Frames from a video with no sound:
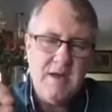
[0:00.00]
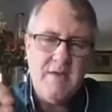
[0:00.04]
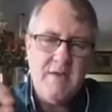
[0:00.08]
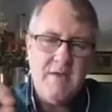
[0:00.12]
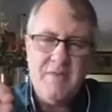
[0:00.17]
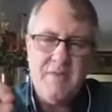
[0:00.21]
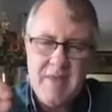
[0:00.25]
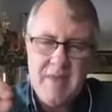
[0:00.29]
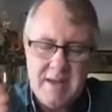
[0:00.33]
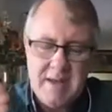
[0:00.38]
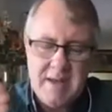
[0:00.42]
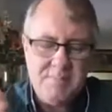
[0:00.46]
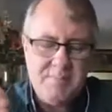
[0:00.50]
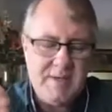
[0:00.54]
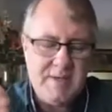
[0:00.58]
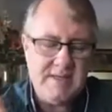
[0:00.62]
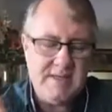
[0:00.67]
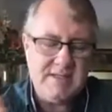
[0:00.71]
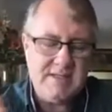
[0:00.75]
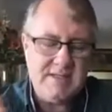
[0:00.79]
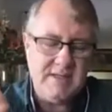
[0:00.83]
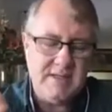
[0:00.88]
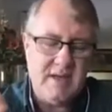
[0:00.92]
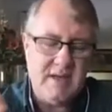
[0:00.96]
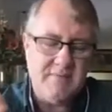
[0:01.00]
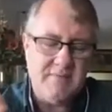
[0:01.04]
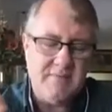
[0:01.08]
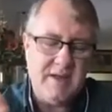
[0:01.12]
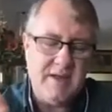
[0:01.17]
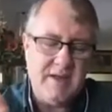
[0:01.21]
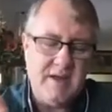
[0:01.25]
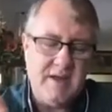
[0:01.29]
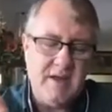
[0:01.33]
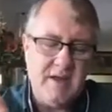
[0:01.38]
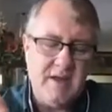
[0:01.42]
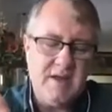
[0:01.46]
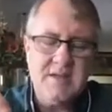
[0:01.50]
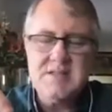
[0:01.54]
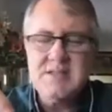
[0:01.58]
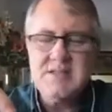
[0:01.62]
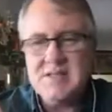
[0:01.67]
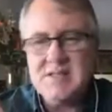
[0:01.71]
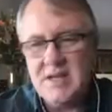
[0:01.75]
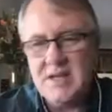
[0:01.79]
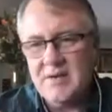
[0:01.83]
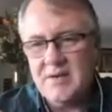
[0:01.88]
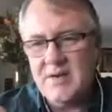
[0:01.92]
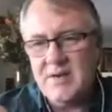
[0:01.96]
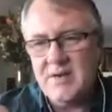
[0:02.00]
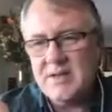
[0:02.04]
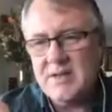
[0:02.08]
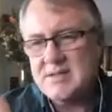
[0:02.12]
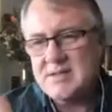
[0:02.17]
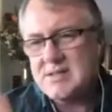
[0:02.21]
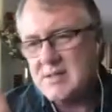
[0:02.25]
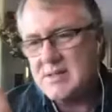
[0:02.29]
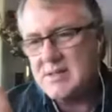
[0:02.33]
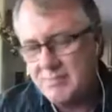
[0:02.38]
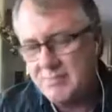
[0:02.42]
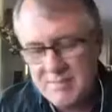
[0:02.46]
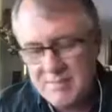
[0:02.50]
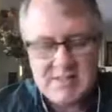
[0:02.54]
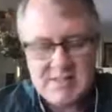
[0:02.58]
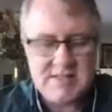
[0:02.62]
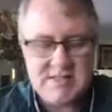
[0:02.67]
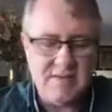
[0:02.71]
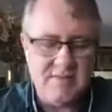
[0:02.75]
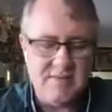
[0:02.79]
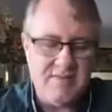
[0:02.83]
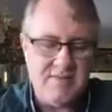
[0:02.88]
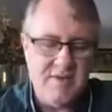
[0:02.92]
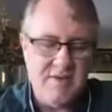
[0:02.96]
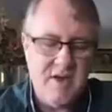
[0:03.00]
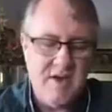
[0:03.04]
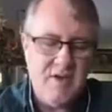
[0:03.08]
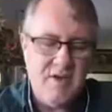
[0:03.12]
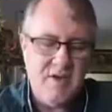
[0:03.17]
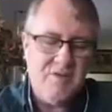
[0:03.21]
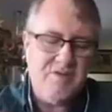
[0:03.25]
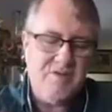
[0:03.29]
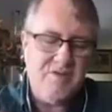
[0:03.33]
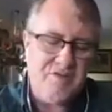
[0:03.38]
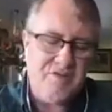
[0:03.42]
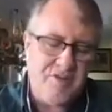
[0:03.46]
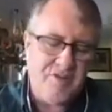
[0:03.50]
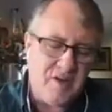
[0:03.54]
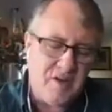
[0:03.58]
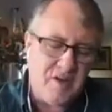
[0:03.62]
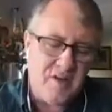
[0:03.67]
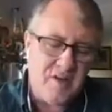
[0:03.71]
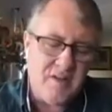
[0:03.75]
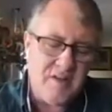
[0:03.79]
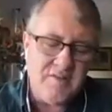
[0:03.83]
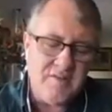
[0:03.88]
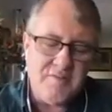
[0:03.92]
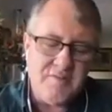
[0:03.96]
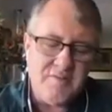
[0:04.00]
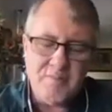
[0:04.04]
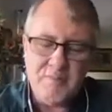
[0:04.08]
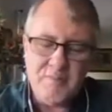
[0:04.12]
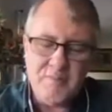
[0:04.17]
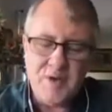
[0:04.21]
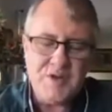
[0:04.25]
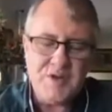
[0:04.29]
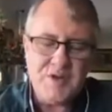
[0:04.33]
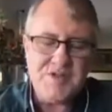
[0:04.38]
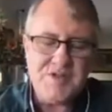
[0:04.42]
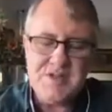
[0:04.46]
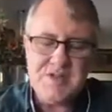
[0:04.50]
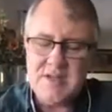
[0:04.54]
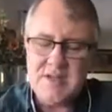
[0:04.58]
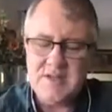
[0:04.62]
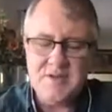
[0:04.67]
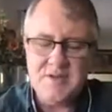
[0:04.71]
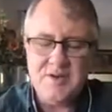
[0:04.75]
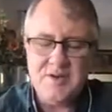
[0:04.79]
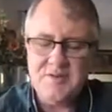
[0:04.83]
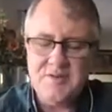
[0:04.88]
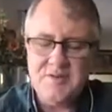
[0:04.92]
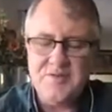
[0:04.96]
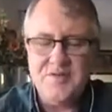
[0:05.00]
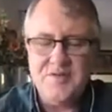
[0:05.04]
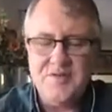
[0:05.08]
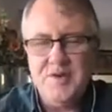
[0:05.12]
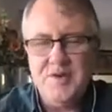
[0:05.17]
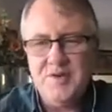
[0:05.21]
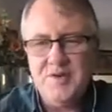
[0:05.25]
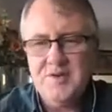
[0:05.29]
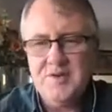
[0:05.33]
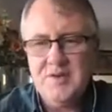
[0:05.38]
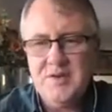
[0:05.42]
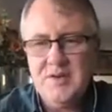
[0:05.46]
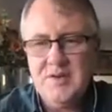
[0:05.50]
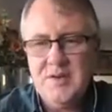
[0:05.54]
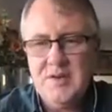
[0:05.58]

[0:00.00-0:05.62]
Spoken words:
then peace-loving, considerate, submissive, full of mercy and good fruit,